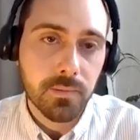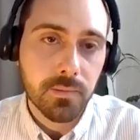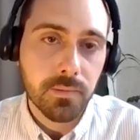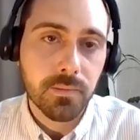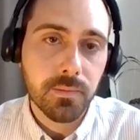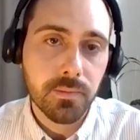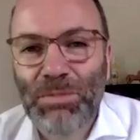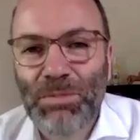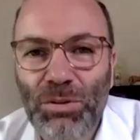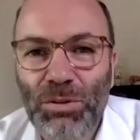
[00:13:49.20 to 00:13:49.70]

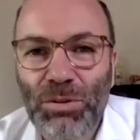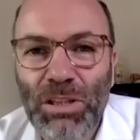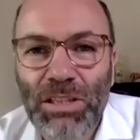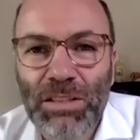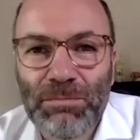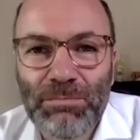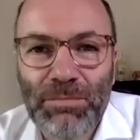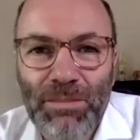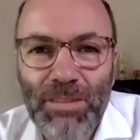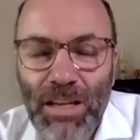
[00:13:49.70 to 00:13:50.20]

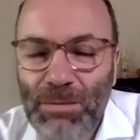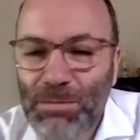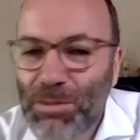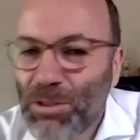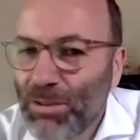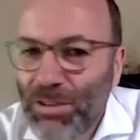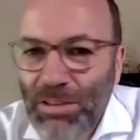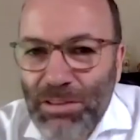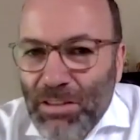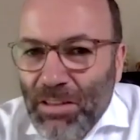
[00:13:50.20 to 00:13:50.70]
Absolutely.
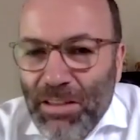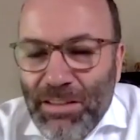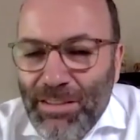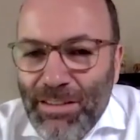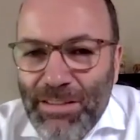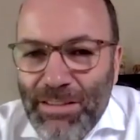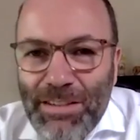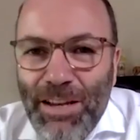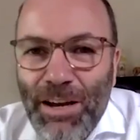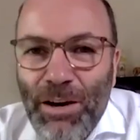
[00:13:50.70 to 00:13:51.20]
Absolutely.
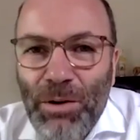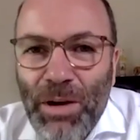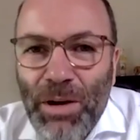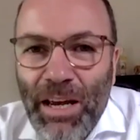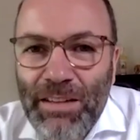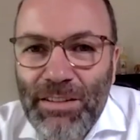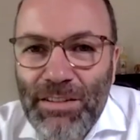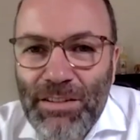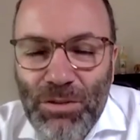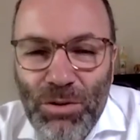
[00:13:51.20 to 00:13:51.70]
It's in our
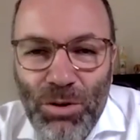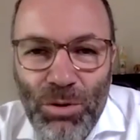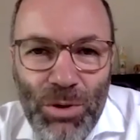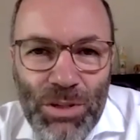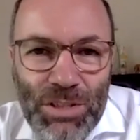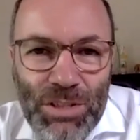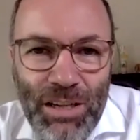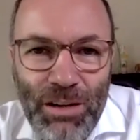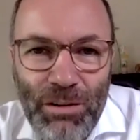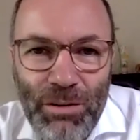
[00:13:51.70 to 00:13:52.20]
hands. It's
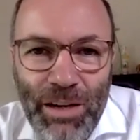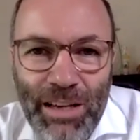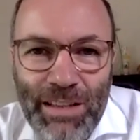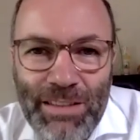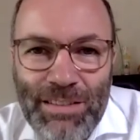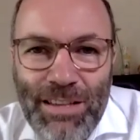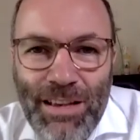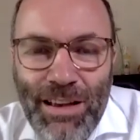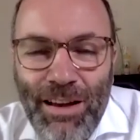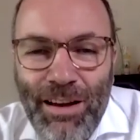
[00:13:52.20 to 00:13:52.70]
always in our
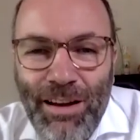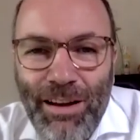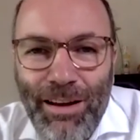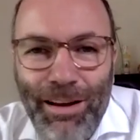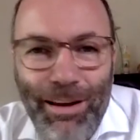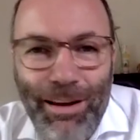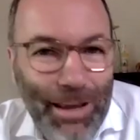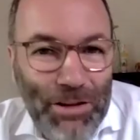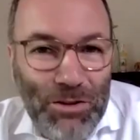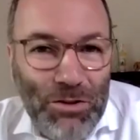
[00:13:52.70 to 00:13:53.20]
hands.
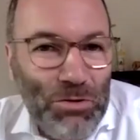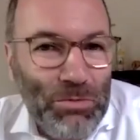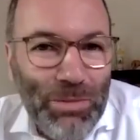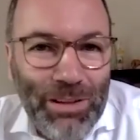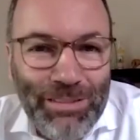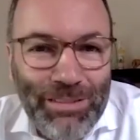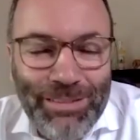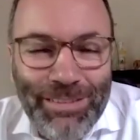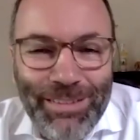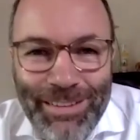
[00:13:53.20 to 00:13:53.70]
Like
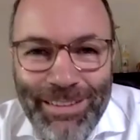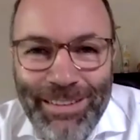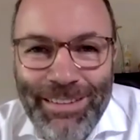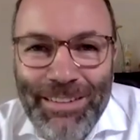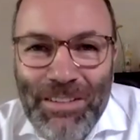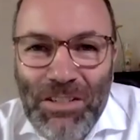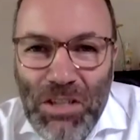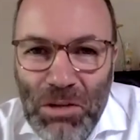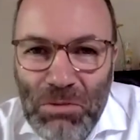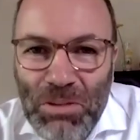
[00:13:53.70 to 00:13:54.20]
Schuman
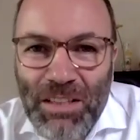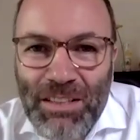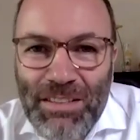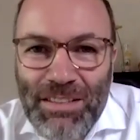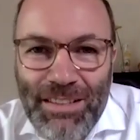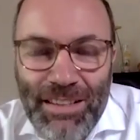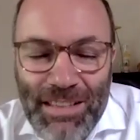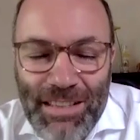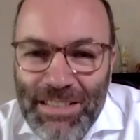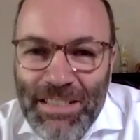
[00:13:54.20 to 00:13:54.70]
showed
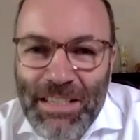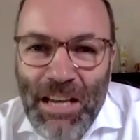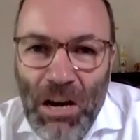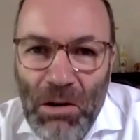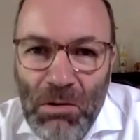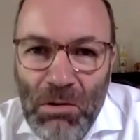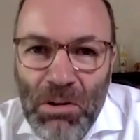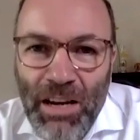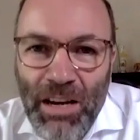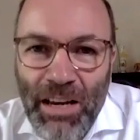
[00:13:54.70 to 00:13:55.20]
us, it's in
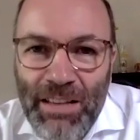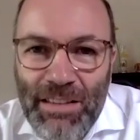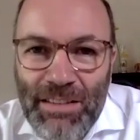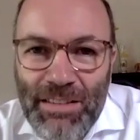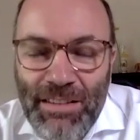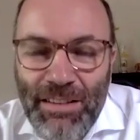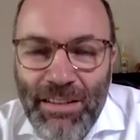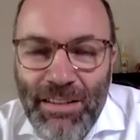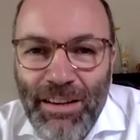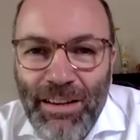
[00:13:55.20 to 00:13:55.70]
our
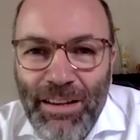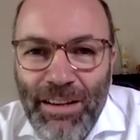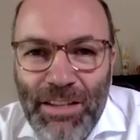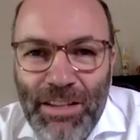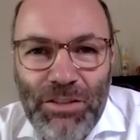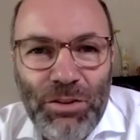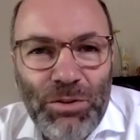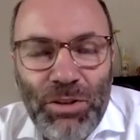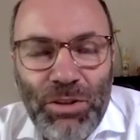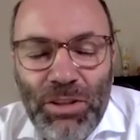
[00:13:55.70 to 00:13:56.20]
hands.
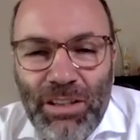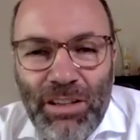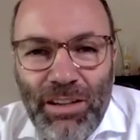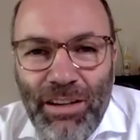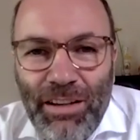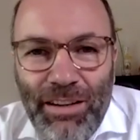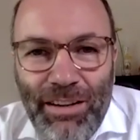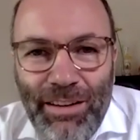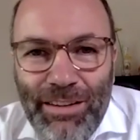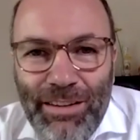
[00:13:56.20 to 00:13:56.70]

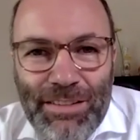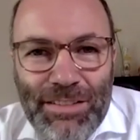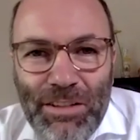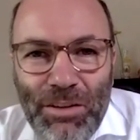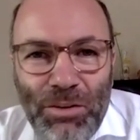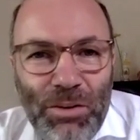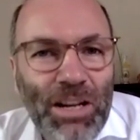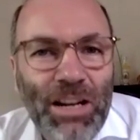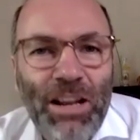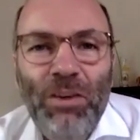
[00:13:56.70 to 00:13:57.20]
History is
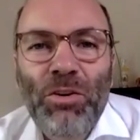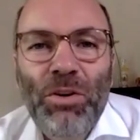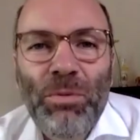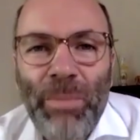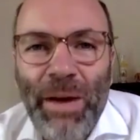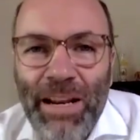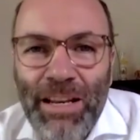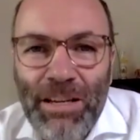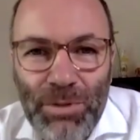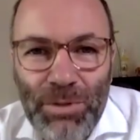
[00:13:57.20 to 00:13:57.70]
not an
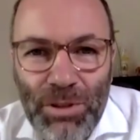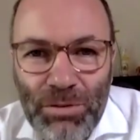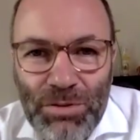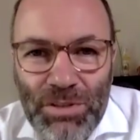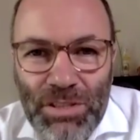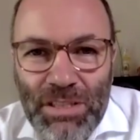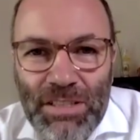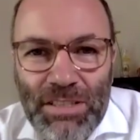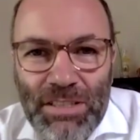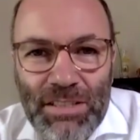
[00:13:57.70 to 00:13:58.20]
automatic
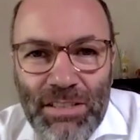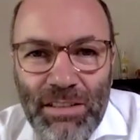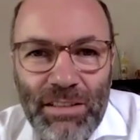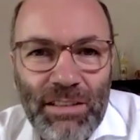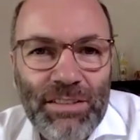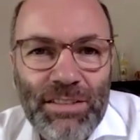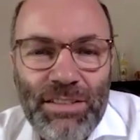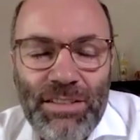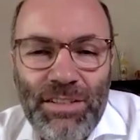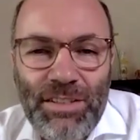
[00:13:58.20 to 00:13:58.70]
process.
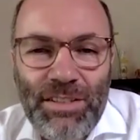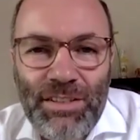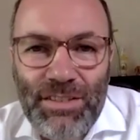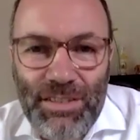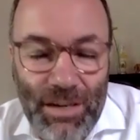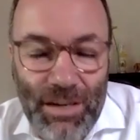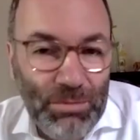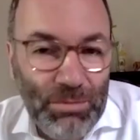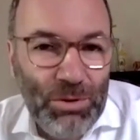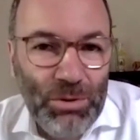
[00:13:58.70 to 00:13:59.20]

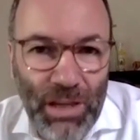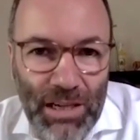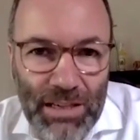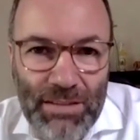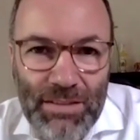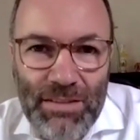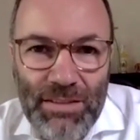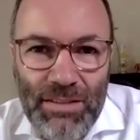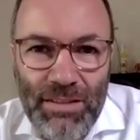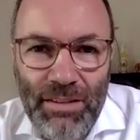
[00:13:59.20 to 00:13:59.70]
It's up to
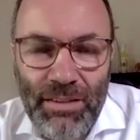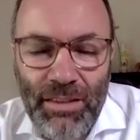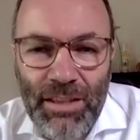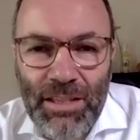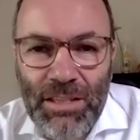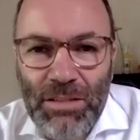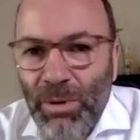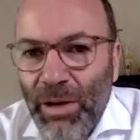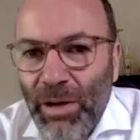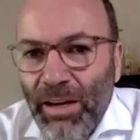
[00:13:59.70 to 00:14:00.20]
us. And
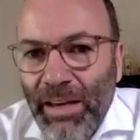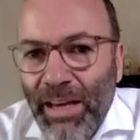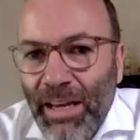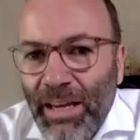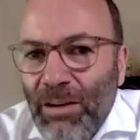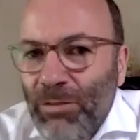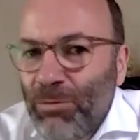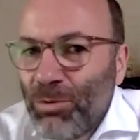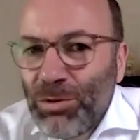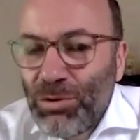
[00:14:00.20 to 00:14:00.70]
that's why,
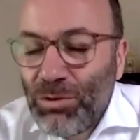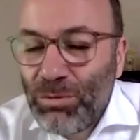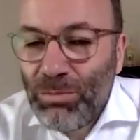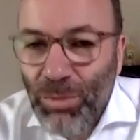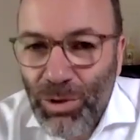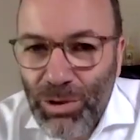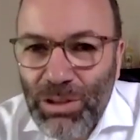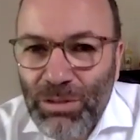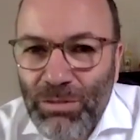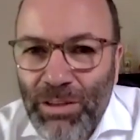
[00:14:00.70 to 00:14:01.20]
again, I want to
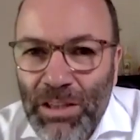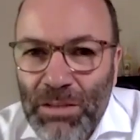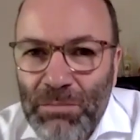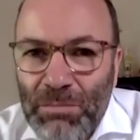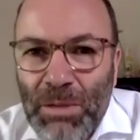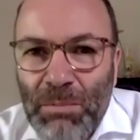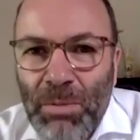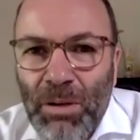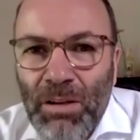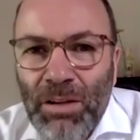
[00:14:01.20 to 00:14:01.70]
motivate
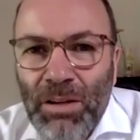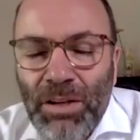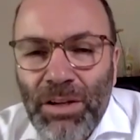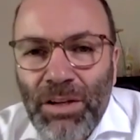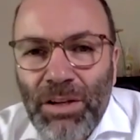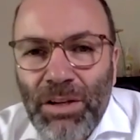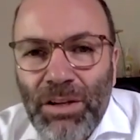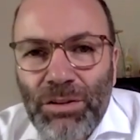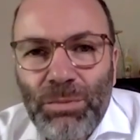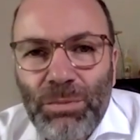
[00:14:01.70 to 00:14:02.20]
people
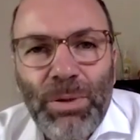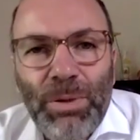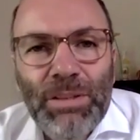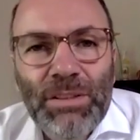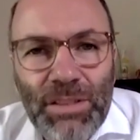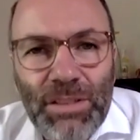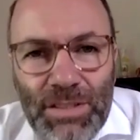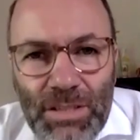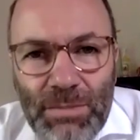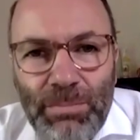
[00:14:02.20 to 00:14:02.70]
to
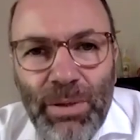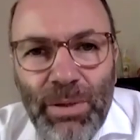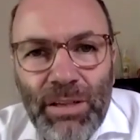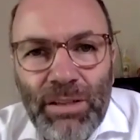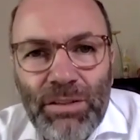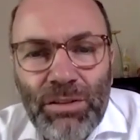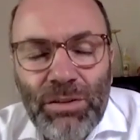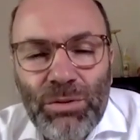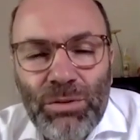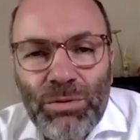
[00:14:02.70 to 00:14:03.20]

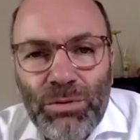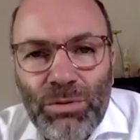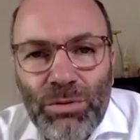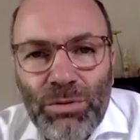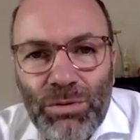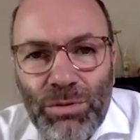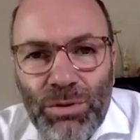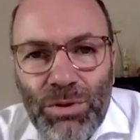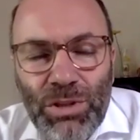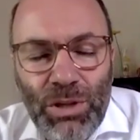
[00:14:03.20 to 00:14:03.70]
participate,
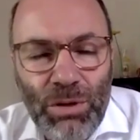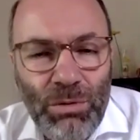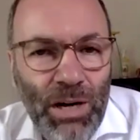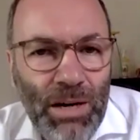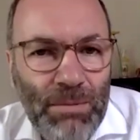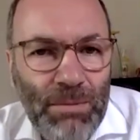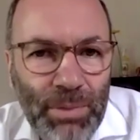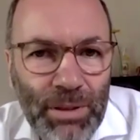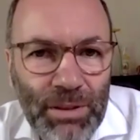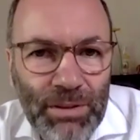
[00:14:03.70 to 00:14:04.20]
to show
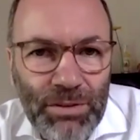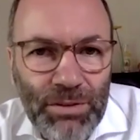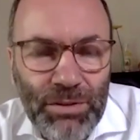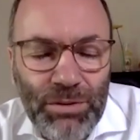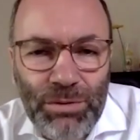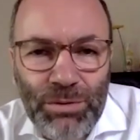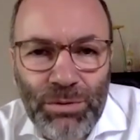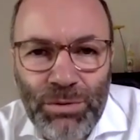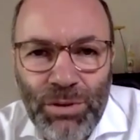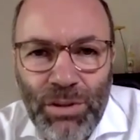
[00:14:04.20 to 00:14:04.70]
up and
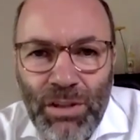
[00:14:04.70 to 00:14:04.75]
to